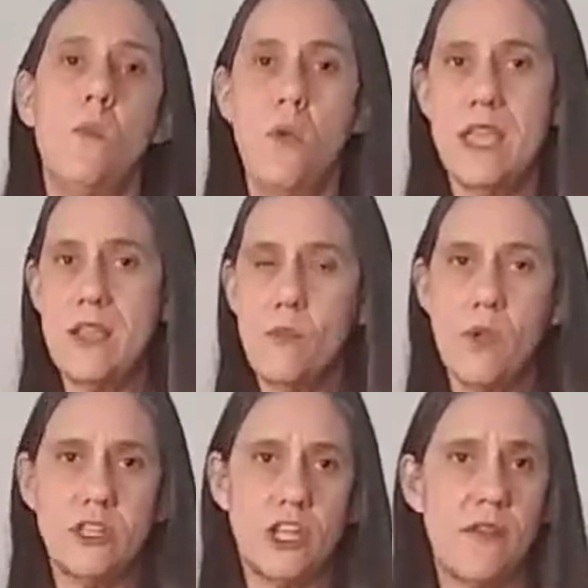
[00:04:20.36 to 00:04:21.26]

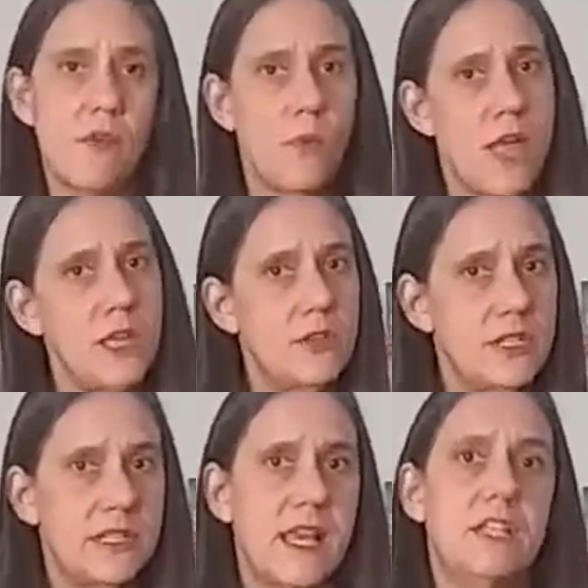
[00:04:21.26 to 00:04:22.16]
Whichever way you
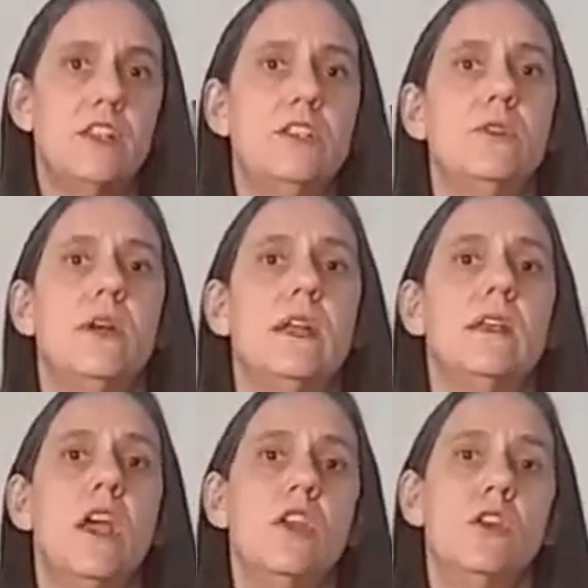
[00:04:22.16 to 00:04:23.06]
decide to do it,